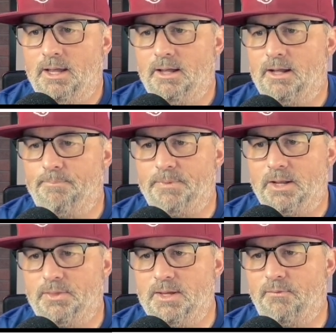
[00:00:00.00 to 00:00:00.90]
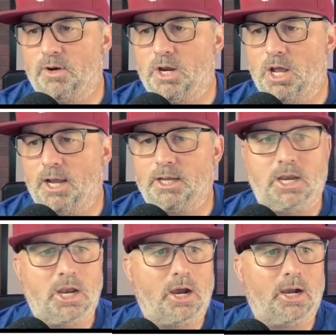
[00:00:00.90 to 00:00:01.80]
And I think for knock,
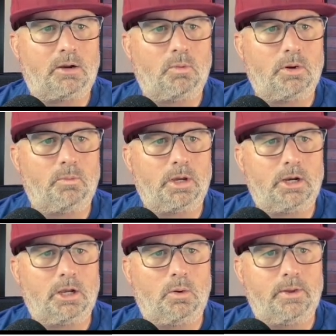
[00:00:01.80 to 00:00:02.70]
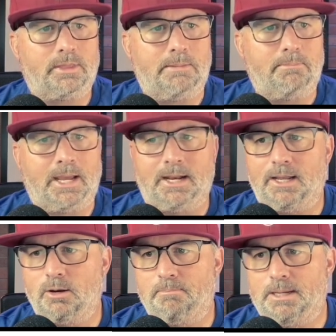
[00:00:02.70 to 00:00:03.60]
knock, we're going to go with the
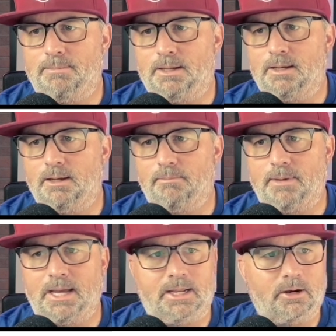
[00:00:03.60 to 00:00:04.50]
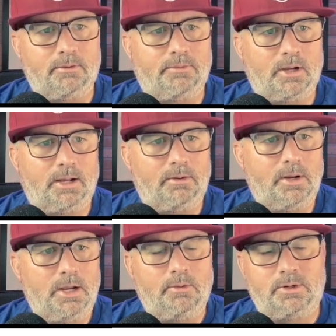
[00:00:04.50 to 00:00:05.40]
Maneater BB Maneater font,
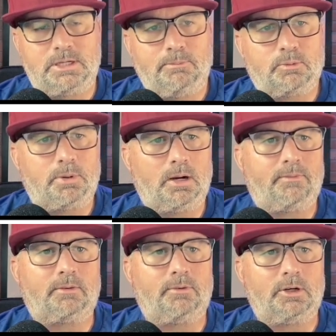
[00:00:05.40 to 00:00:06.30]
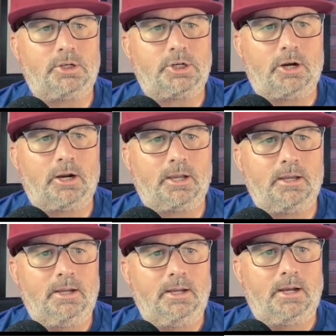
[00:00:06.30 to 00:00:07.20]
which seems perfect for a shark.
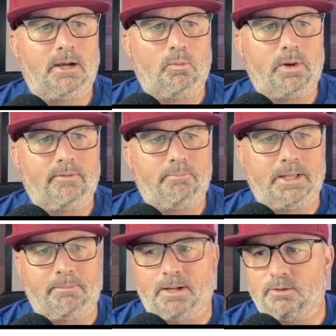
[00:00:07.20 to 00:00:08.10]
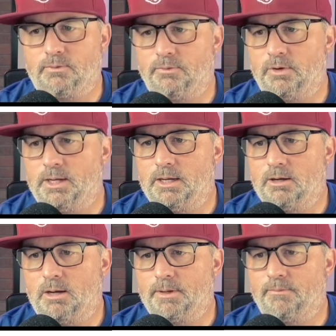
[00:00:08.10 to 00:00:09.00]
One of Blambot's free
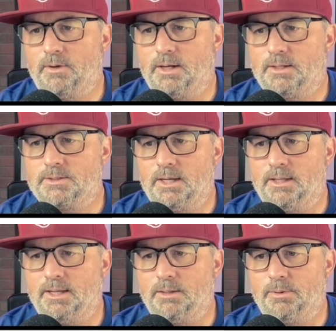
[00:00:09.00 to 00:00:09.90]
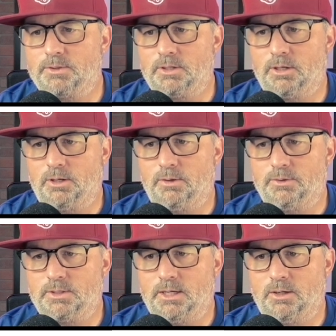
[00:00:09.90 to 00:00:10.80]
comic fonts. And then the person
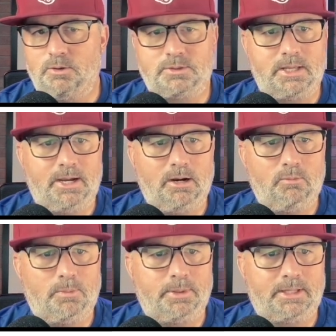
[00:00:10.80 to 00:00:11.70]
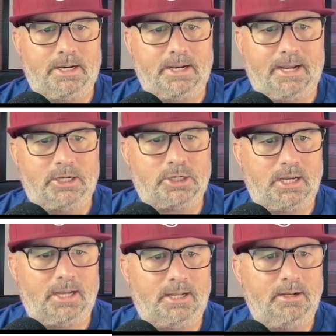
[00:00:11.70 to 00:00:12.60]
goes, who's there? We'll put that in
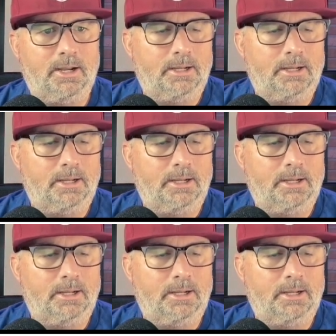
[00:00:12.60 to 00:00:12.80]
Ashcan.